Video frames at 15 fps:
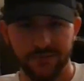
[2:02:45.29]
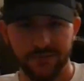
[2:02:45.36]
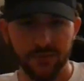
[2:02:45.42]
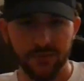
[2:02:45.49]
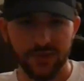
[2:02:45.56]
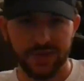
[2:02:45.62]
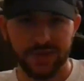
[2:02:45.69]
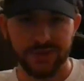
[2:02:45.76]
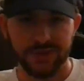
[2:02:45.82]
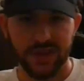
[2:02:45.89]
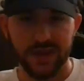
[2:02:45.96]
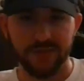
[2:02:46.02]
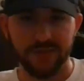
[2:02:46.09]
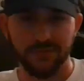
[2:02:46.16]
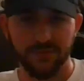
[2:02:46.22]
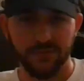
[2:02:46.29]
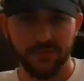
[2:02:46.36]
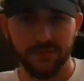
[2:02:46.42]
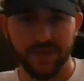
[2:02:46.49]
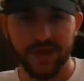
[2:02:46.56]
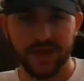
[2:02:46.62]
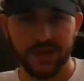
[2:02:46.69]
fuel his need for
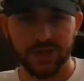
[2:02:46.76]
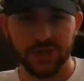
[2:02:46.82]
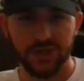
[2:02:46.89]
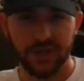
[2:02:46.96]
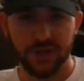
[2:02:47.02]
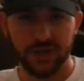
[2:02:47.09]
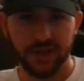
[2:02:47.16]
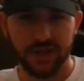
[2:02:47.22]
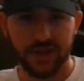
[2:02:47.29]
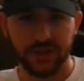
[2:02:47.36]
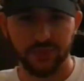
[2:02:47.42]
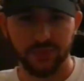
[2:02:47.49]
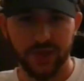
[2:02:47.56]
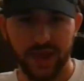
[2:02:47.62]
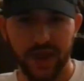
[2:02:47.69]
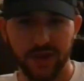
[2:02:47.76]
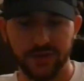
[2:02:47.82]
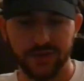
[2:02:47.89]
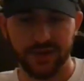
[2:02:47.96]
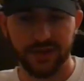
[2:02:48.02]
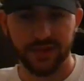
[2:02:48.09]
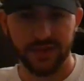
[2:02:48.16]
revenge against Woody
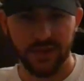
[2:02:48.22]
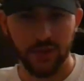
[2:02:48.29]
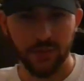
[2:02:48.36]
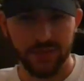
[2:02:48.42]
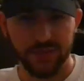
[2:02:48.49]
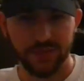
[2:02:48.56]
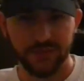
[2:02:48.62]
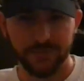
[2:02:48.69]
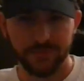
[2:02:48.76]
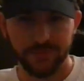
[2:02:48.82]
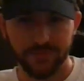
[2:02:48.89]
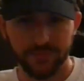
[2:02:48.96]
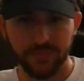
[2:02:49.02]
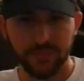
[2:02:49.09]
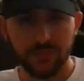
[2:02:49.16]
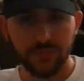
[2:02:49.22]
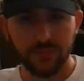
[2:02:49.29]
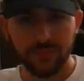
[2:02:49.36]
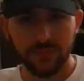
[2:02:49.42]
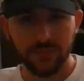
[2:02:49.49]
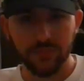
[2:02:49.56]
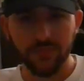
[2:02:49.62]
Harrelson and the humans.
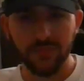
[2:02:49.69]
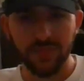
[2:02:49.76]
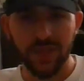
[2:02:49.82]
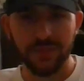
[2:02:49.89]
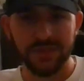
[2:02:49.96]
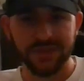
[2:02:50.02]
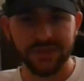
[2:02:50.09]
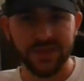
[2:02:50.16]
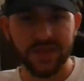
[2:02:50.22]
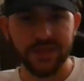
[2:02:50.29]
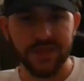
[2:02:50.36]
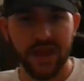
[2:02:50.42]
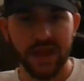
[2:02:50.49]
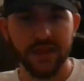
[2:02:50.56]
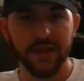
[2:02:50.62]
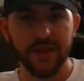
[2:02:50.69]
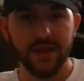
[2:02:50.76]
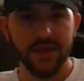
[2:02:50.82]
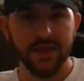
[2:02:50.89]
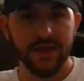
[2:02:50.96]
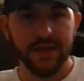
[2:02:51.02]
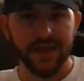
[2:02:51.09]
And we see that
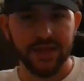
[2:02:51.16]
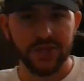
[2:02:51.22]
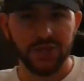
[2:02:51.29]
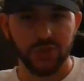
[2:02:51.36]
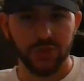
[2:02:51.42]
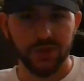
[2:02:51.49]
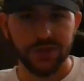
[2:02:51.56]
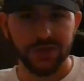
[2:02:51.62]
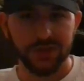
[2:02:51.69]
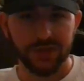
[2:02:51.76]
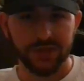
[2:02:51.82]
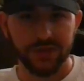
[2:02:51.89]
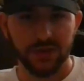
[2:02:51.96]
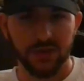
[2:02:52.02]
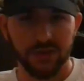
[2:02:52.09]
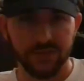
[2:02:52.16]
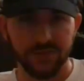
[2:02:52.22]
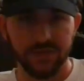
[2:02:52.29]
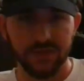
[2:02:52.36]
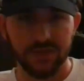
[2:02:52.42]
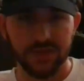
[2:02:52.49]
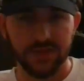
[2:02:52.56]
his choices
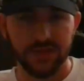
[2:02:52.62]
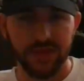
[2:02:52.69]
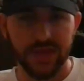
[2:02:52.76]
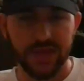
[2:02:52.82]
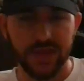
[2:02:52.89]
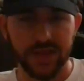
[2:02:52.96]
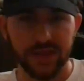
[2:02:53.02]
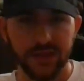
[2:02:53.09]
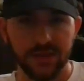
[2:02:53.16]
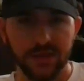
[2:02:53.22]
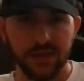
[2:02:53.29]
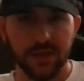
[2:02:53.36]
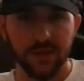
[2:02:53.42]
ultimately lead